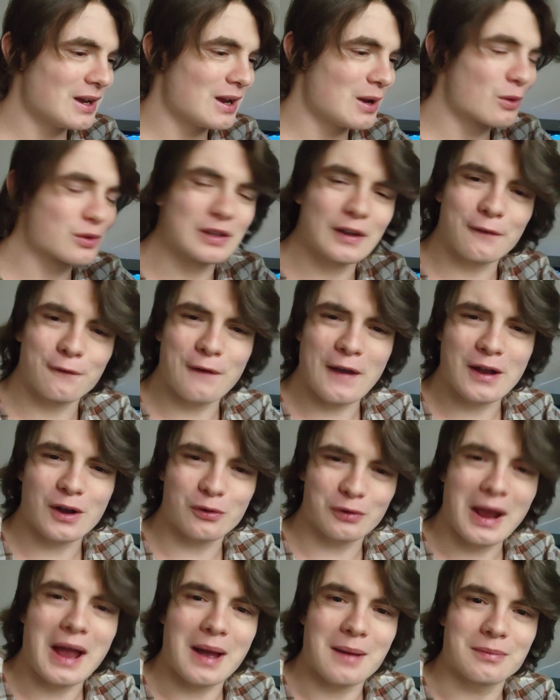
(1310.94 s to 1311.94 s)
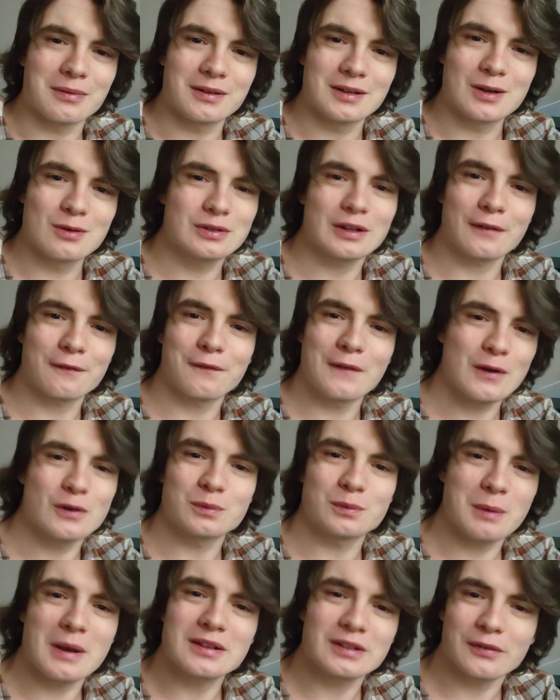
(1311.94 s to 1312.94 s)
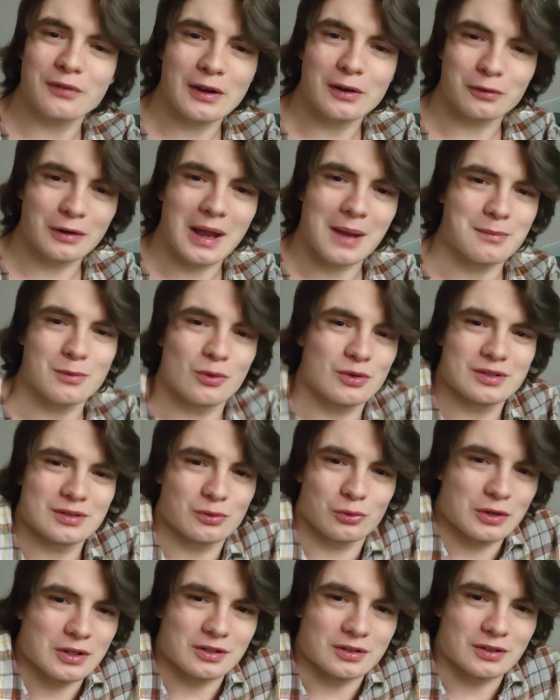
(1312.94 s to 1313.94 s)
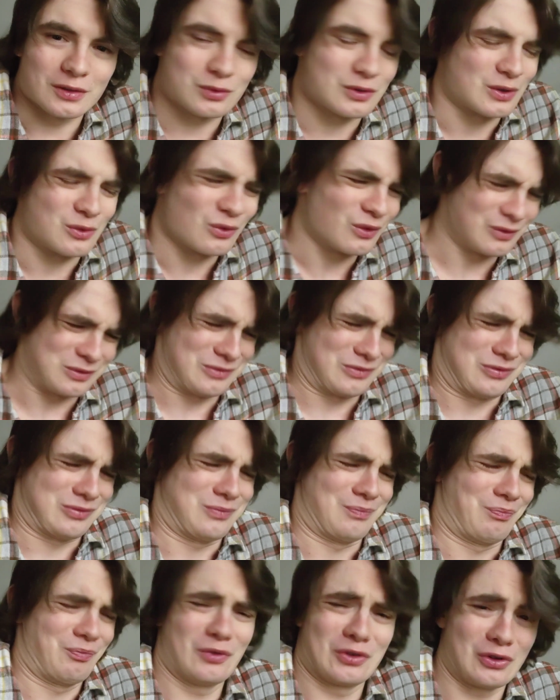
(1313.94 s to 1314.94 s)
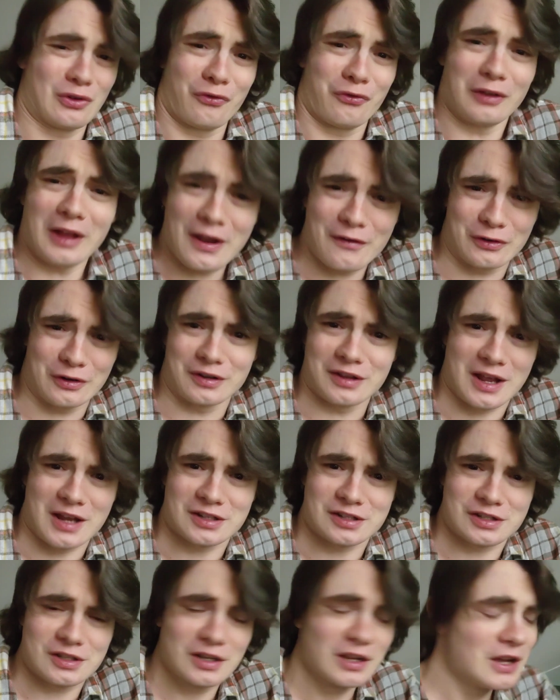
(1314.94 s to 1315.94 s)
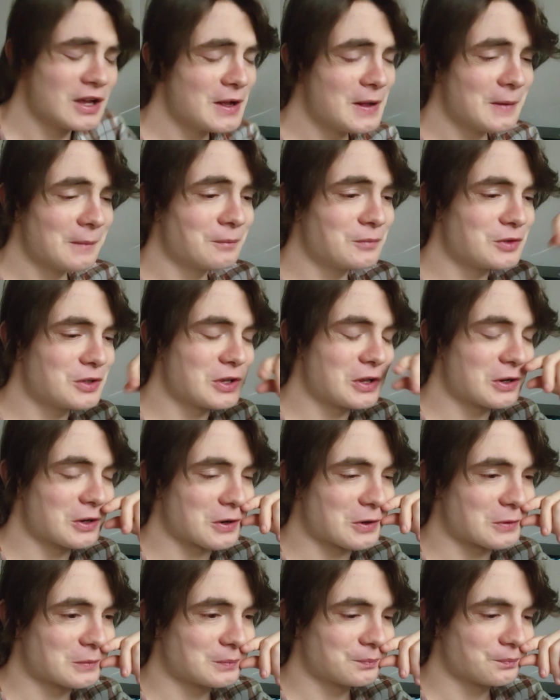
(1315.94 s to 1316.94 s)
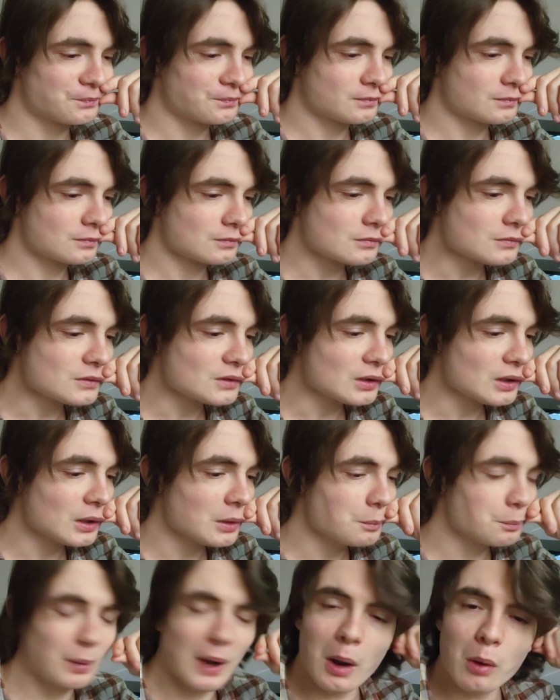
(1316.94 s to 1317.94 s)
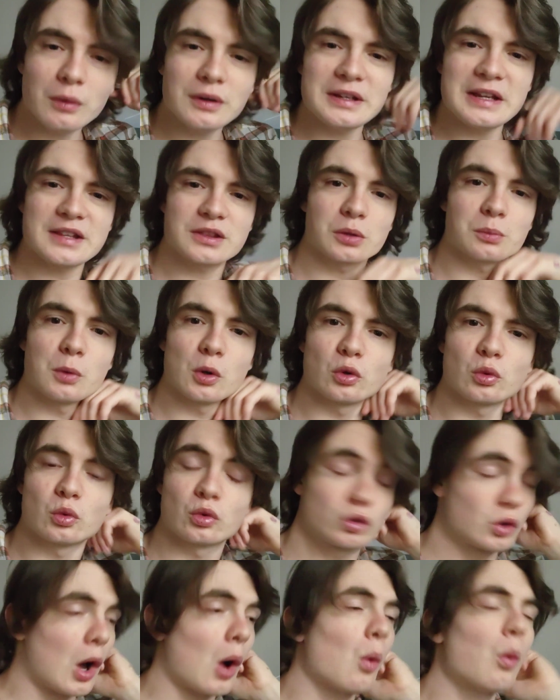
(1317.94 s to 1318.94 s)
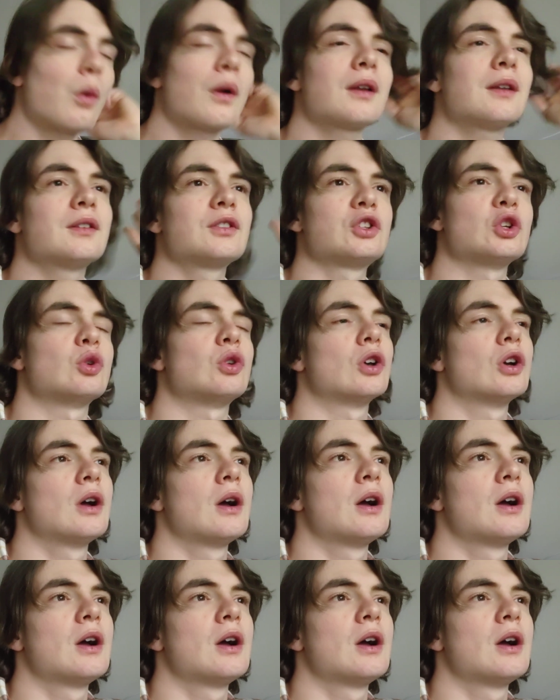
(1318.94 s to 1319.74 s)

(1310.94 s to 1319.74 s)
it was like fake crab. It was basically fake crab. It wasn't real. It was like, there's no flavor in this, you know. But I want to eat dude,